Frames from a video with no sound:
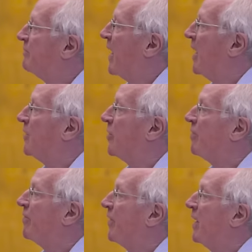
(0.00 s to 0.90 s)
They held
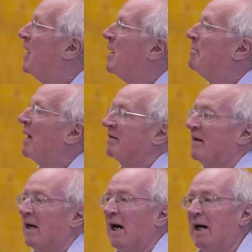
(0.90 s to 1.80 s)
off the
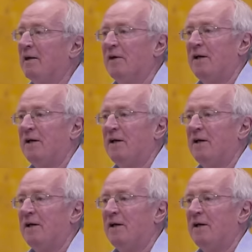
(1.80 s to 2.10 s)
Baltagai,